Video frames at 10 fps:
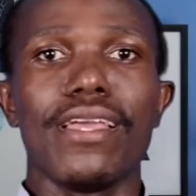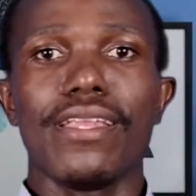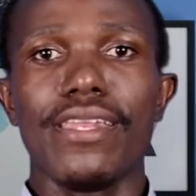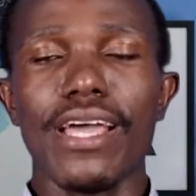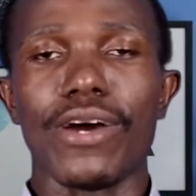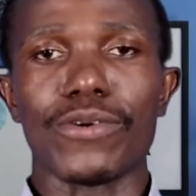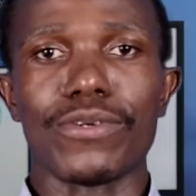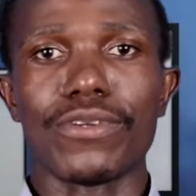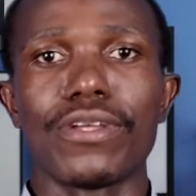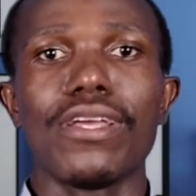Now,
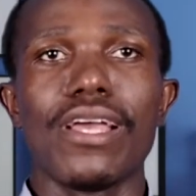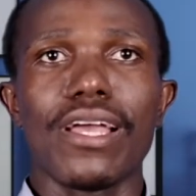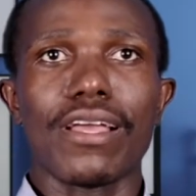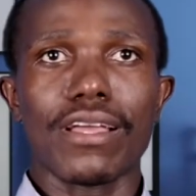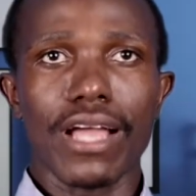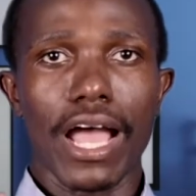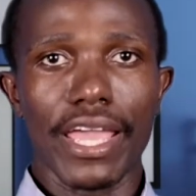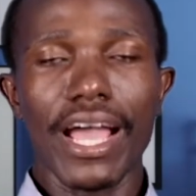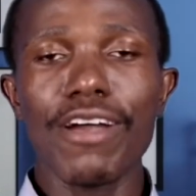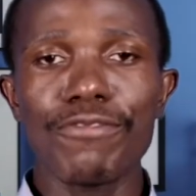I
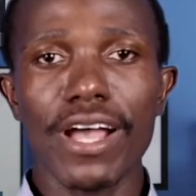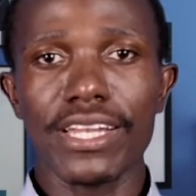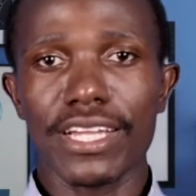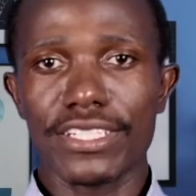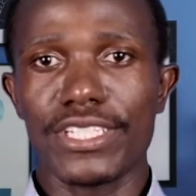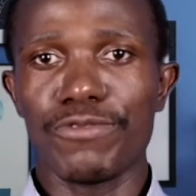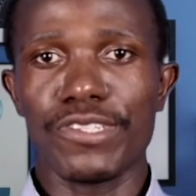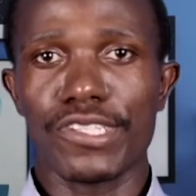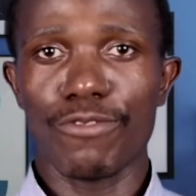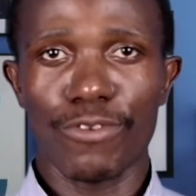have an
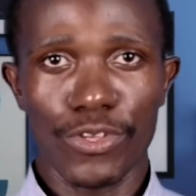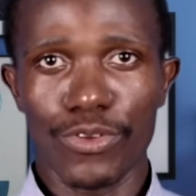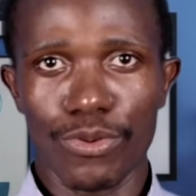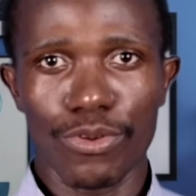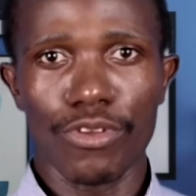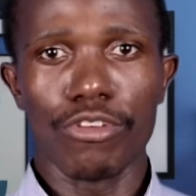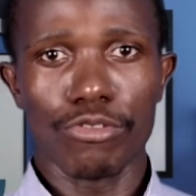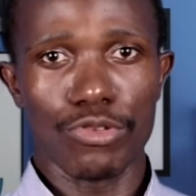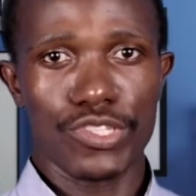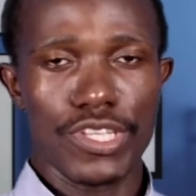activity for you
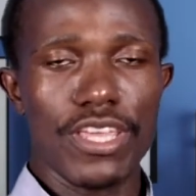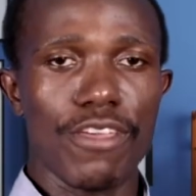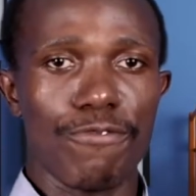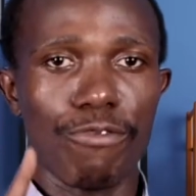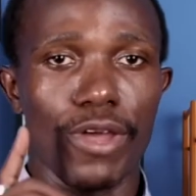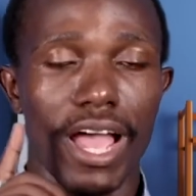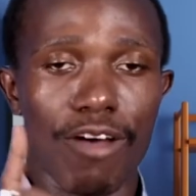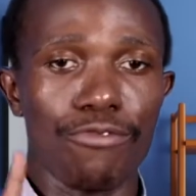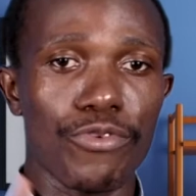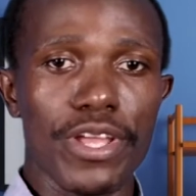to see if we
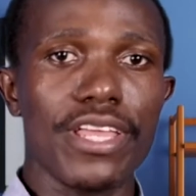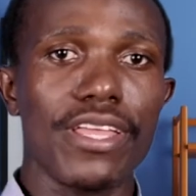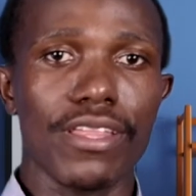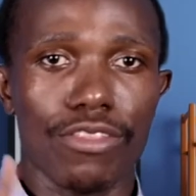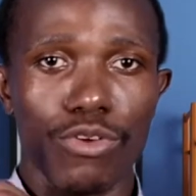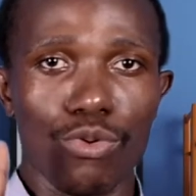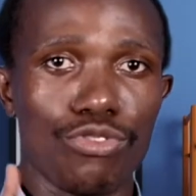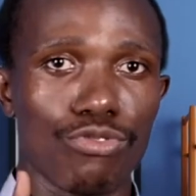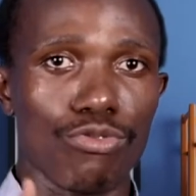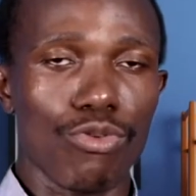have really thought
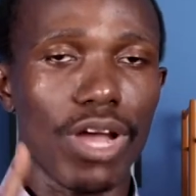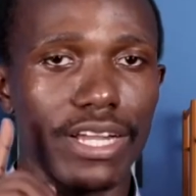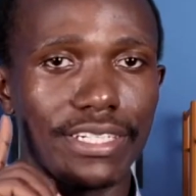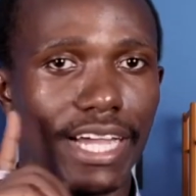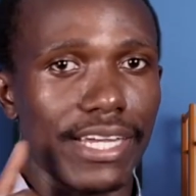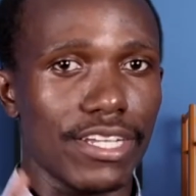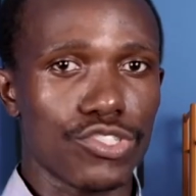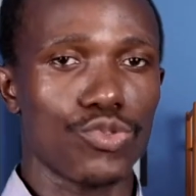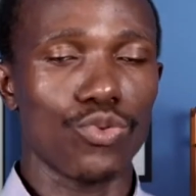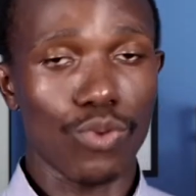through and
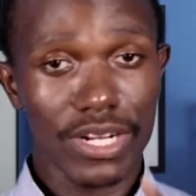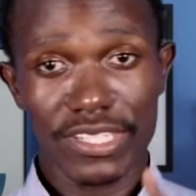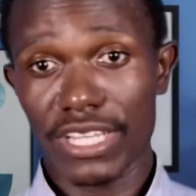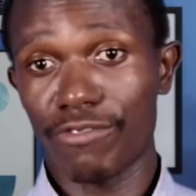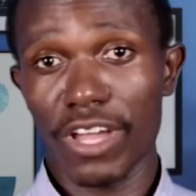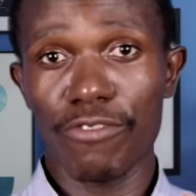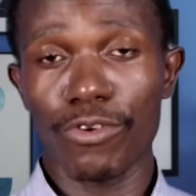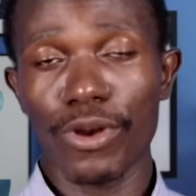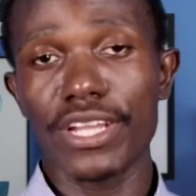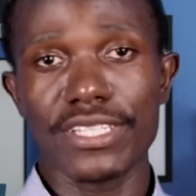understood what survival
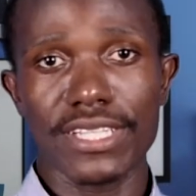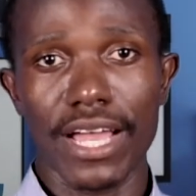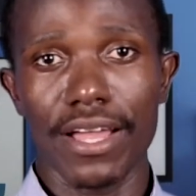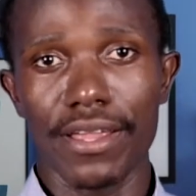rights are.